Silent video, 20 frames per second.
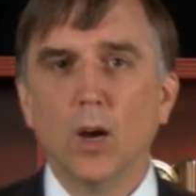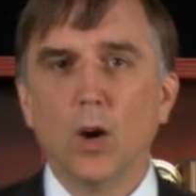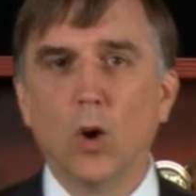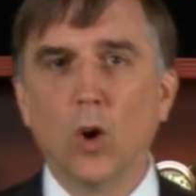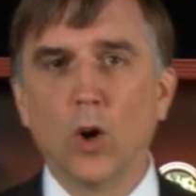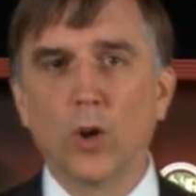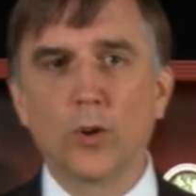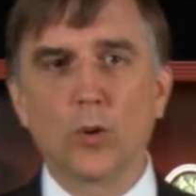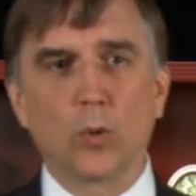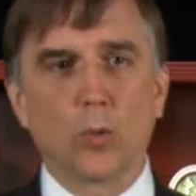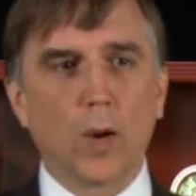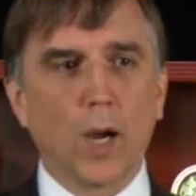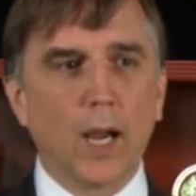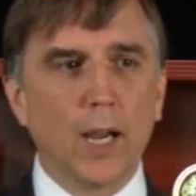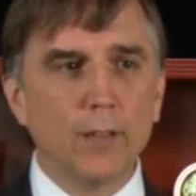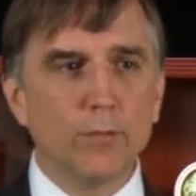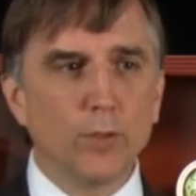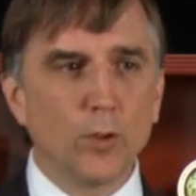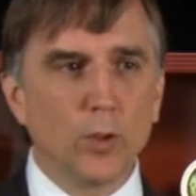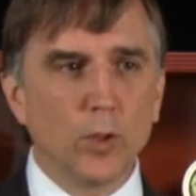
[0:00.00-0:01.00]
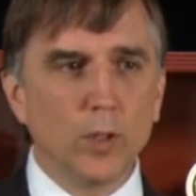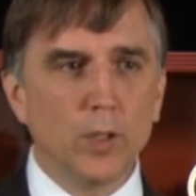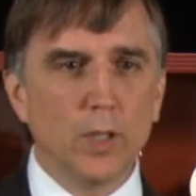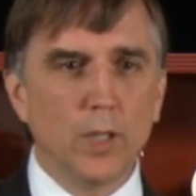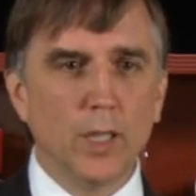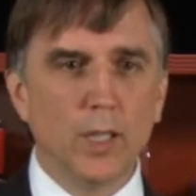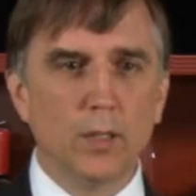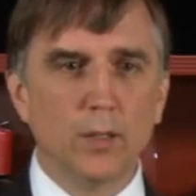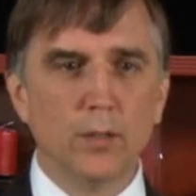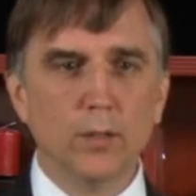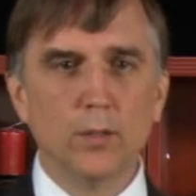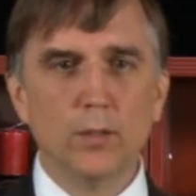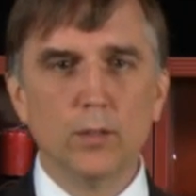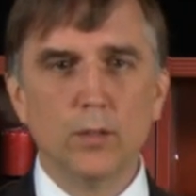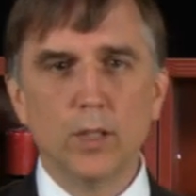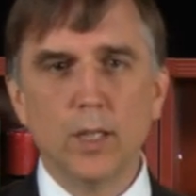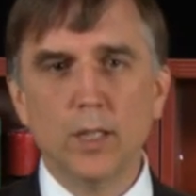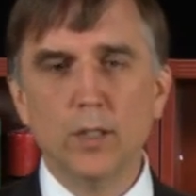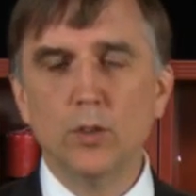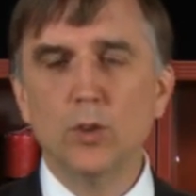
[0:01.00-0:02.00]
arrival in
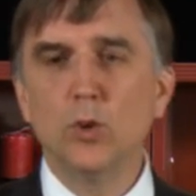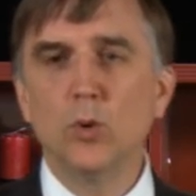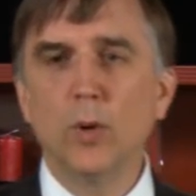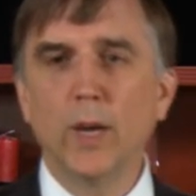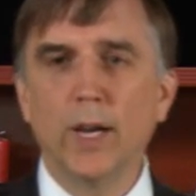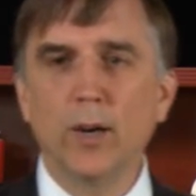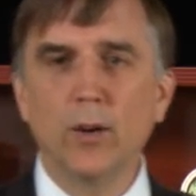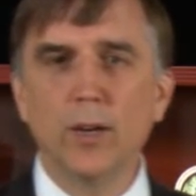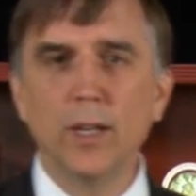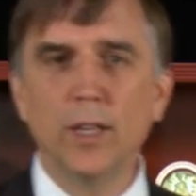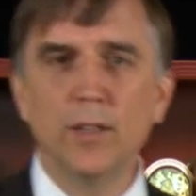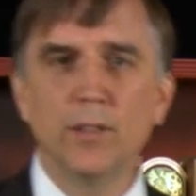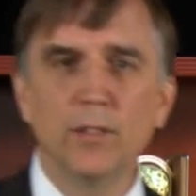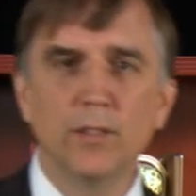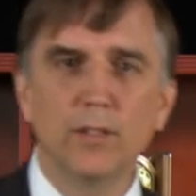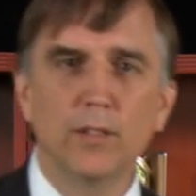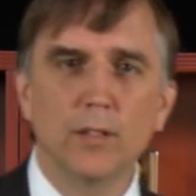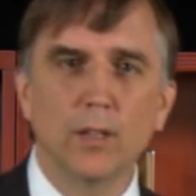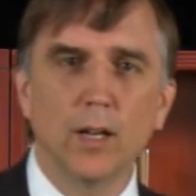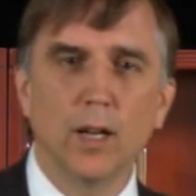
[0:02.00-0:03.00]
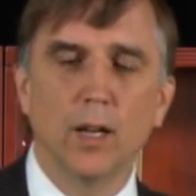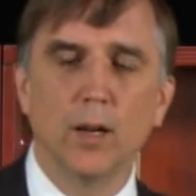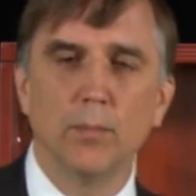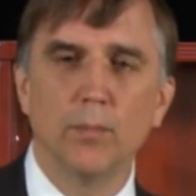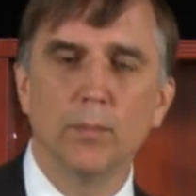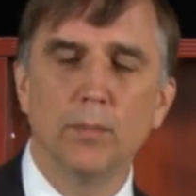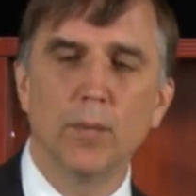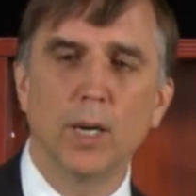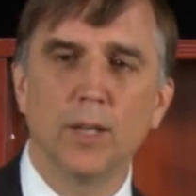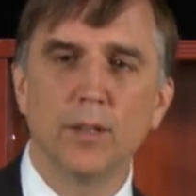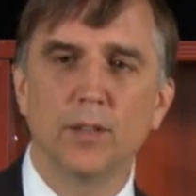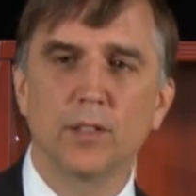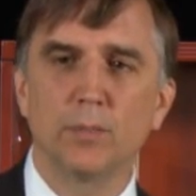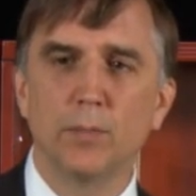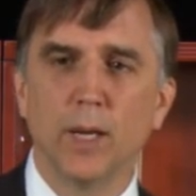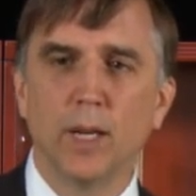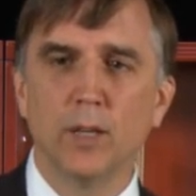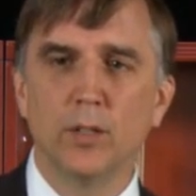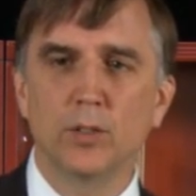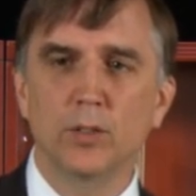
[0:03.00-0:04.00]
new areas by the
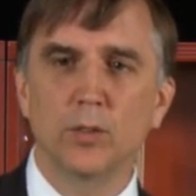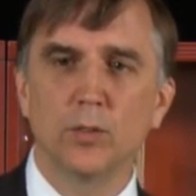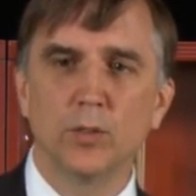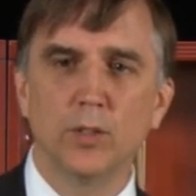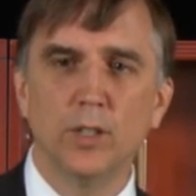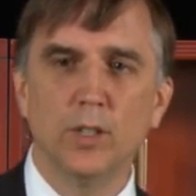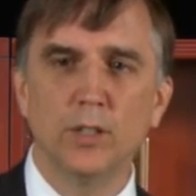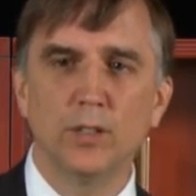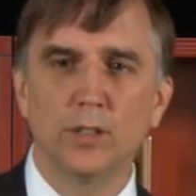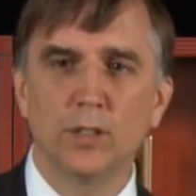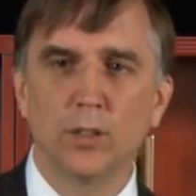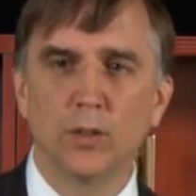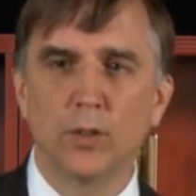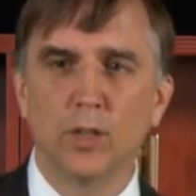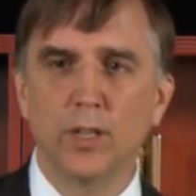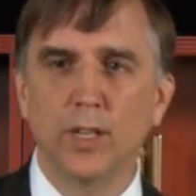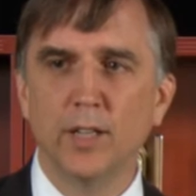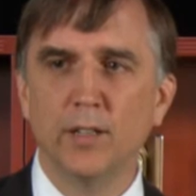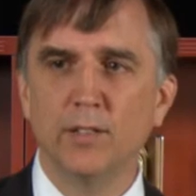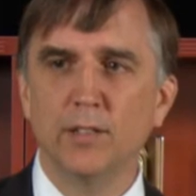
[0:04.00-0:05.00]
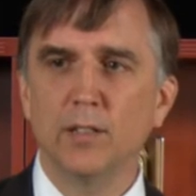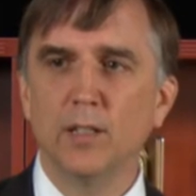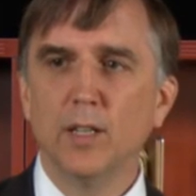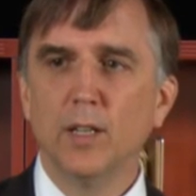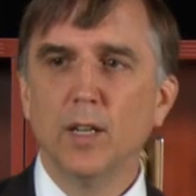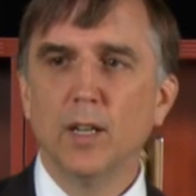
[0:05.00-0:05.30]
Spanish conquistadores.